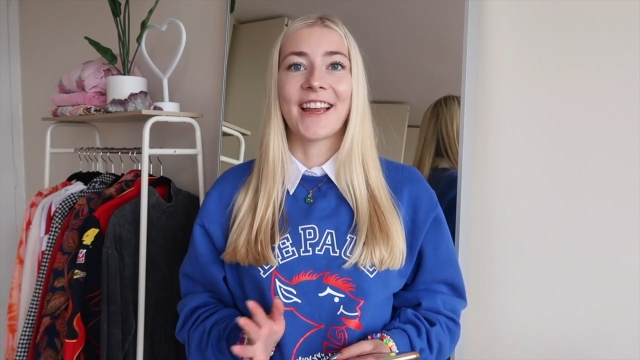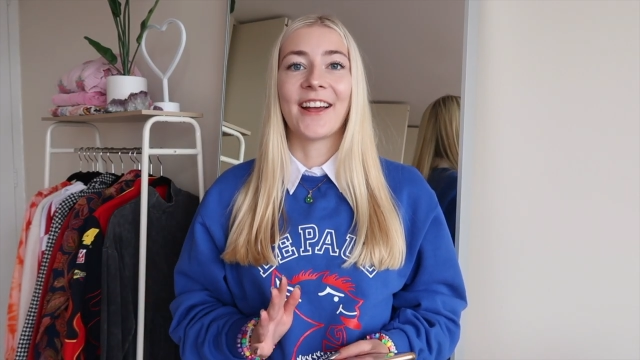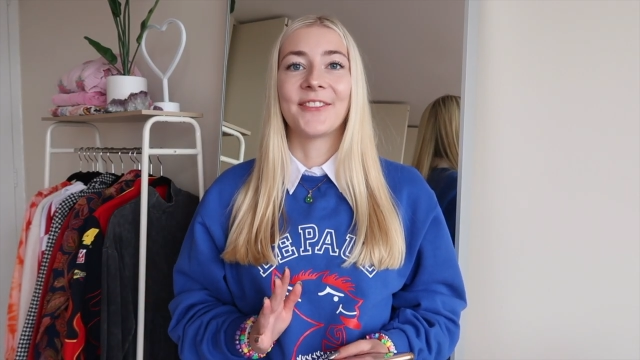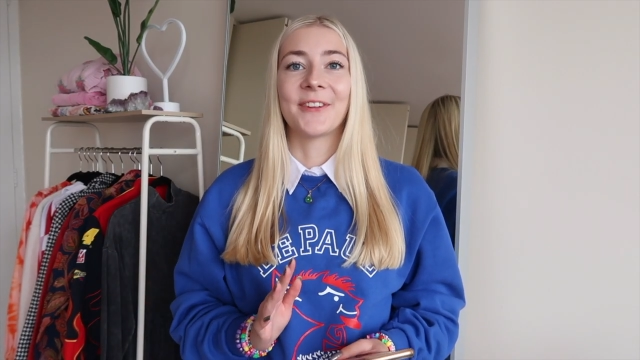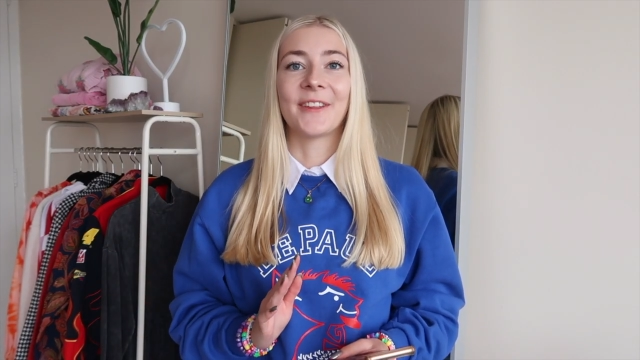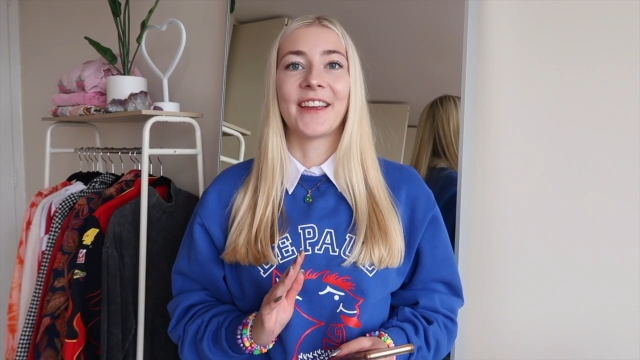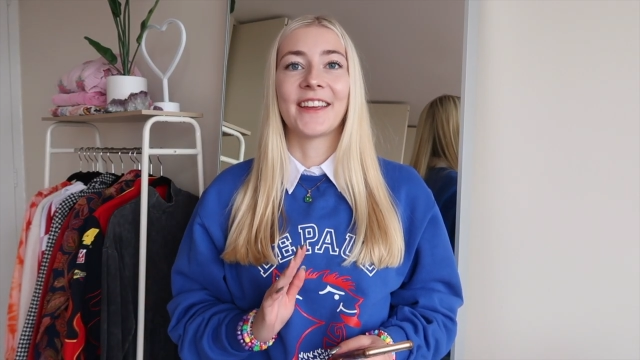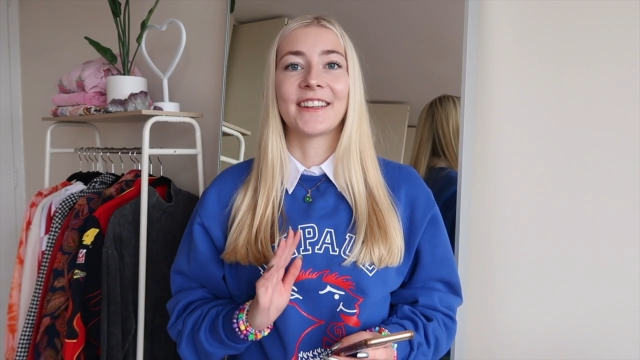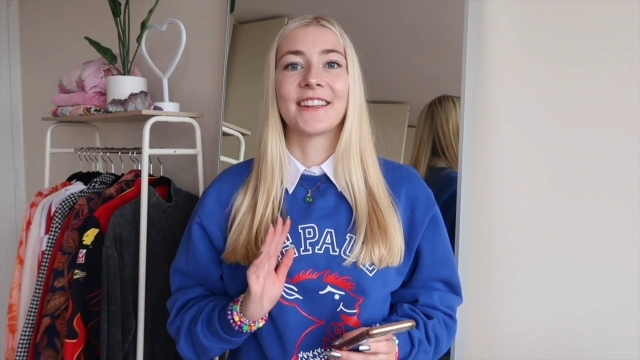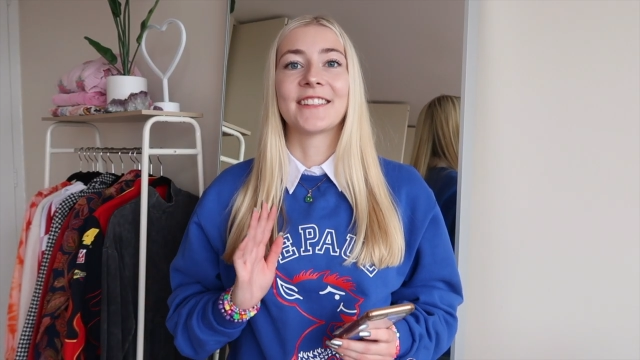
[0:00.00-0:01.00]
I feel like
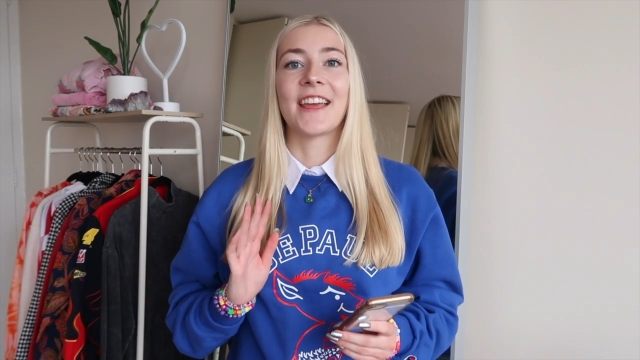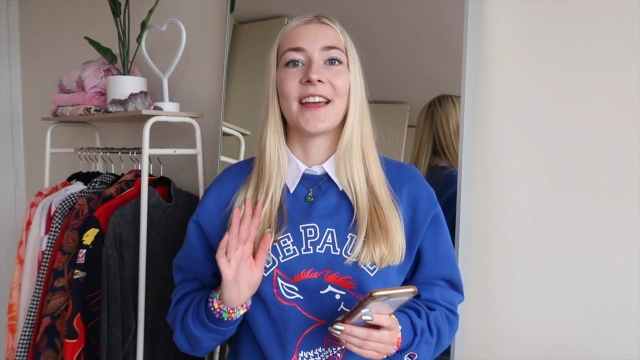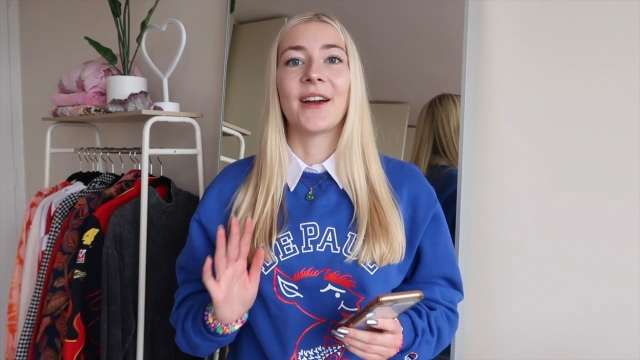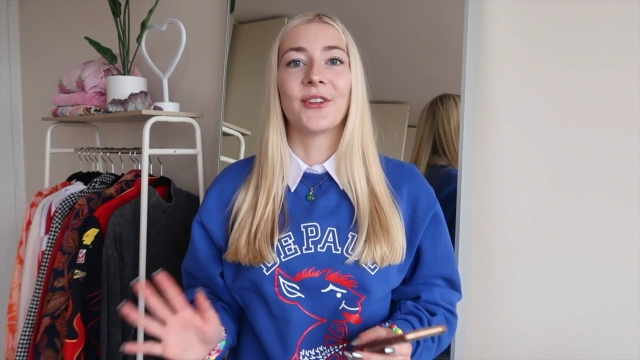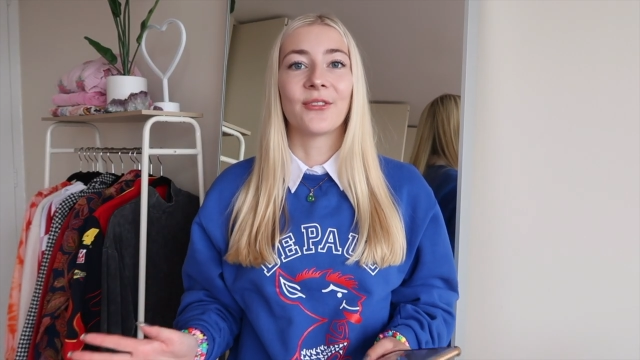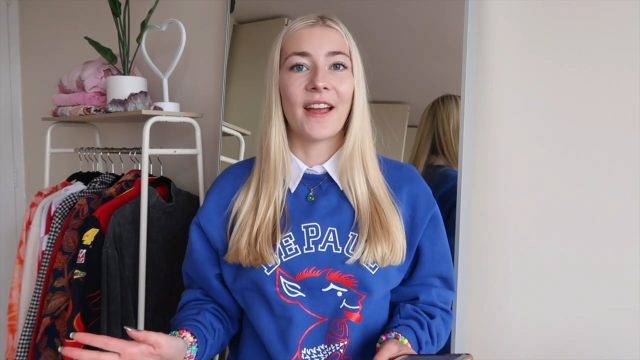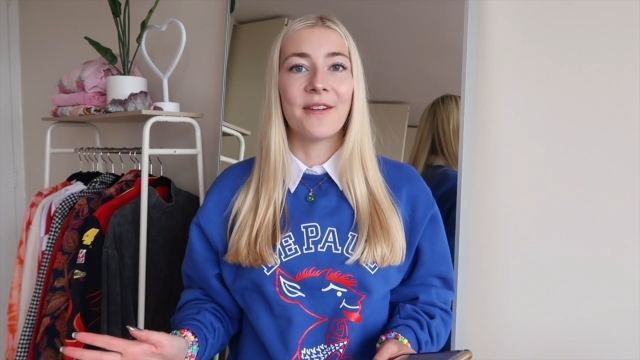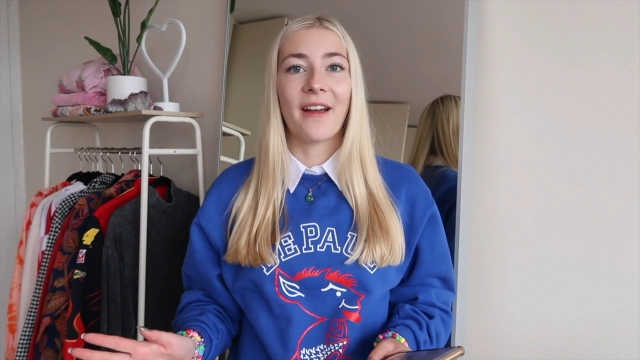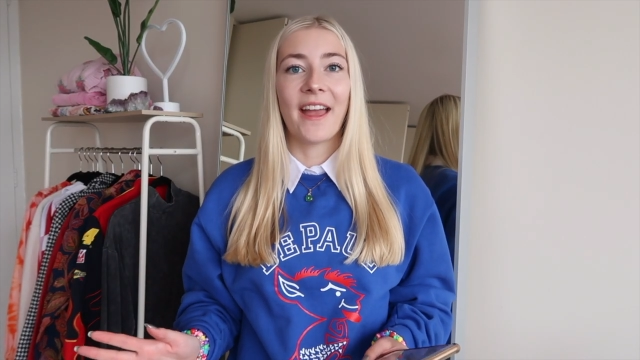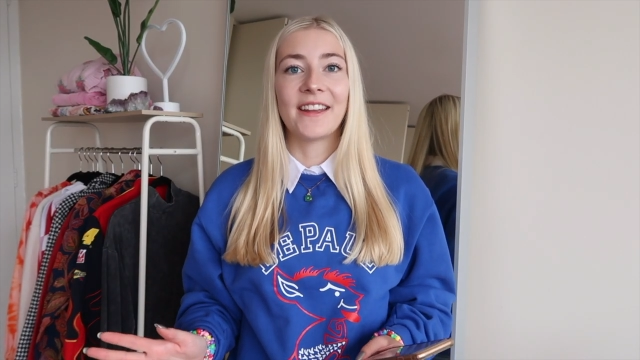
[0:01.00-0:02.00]
it is a great
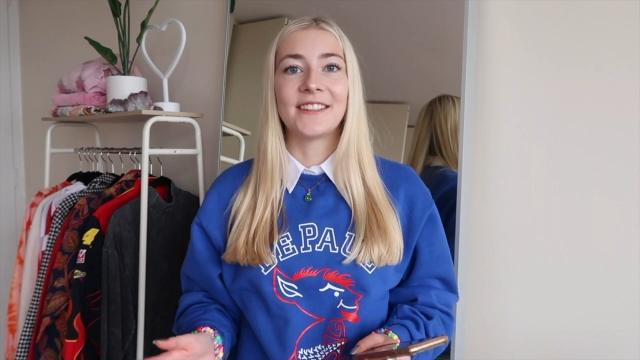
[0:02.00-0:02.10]
way